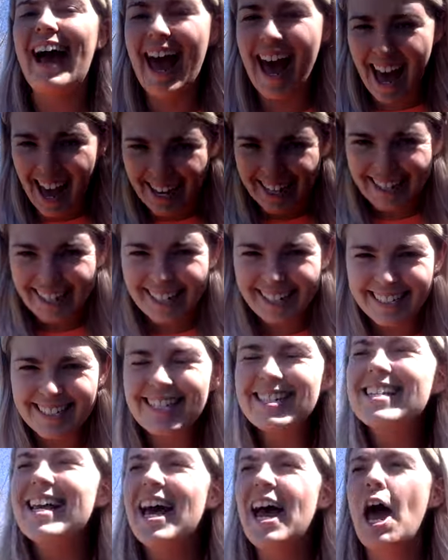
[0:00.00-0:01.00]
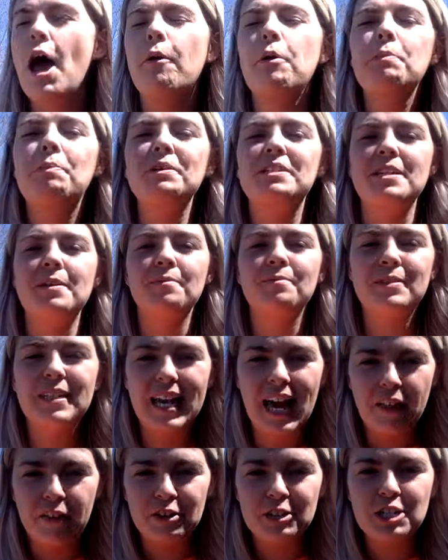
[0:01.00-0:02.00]
addends, and we put them
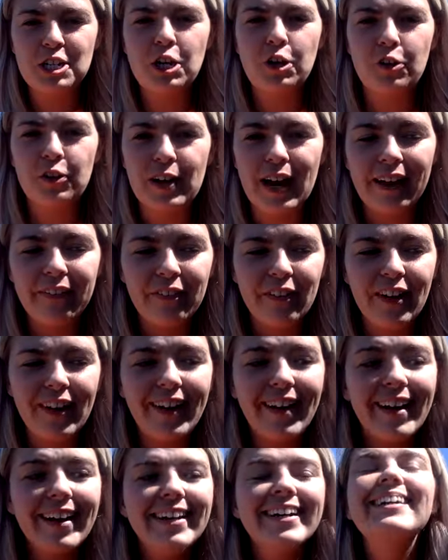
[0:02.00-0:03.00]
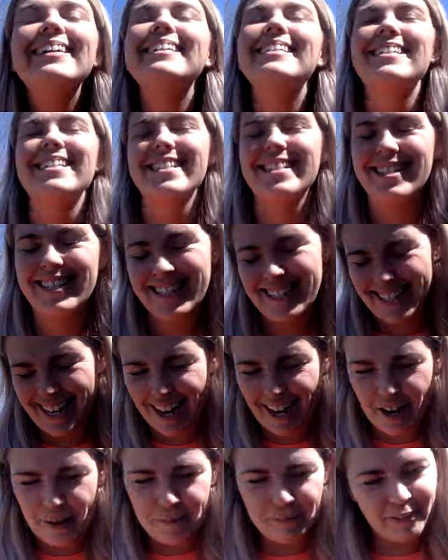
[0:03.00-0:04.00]
together to create the
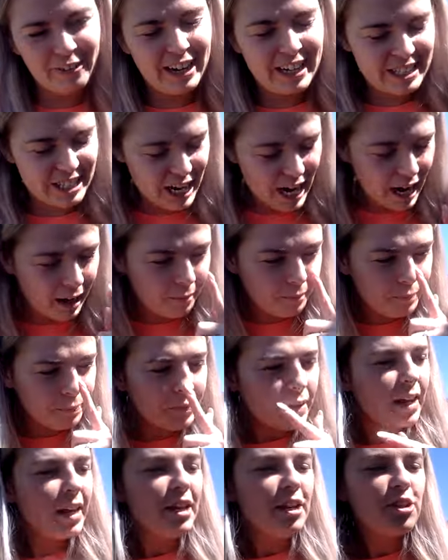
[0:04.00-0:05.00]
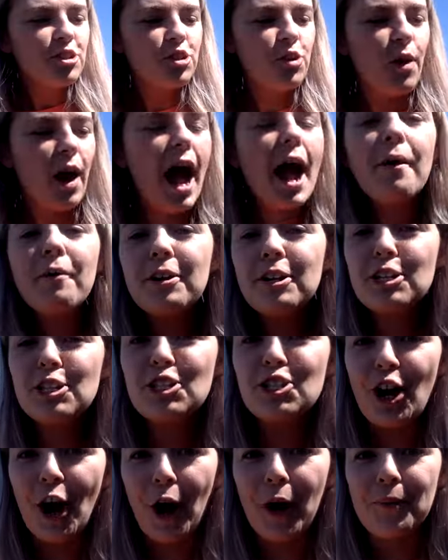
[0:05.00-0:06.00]
sum. Great job. So I want to
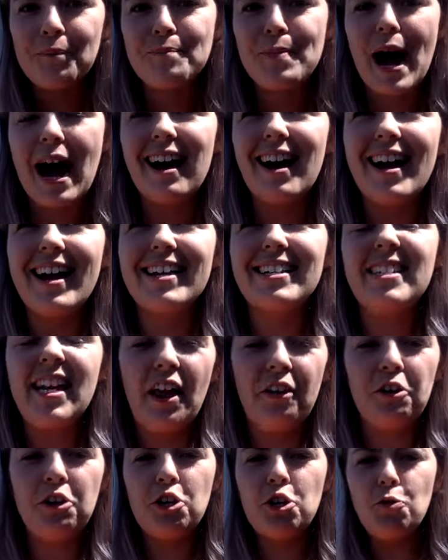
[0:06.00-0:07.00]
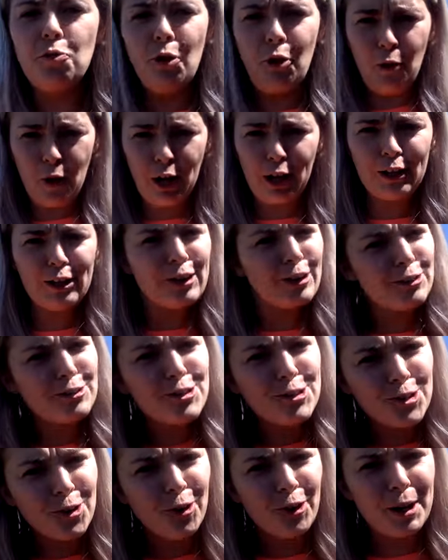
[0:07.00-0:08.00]
start by telling you a quick little
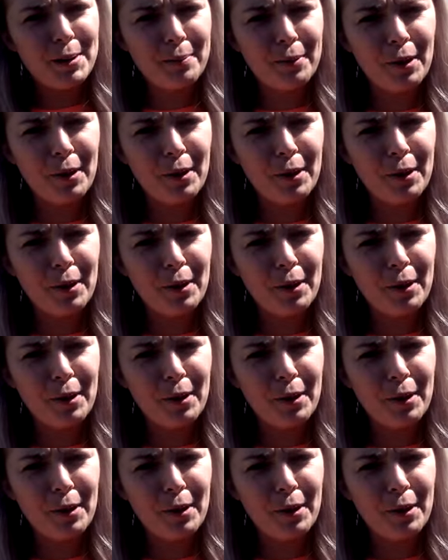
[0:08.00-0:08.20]
story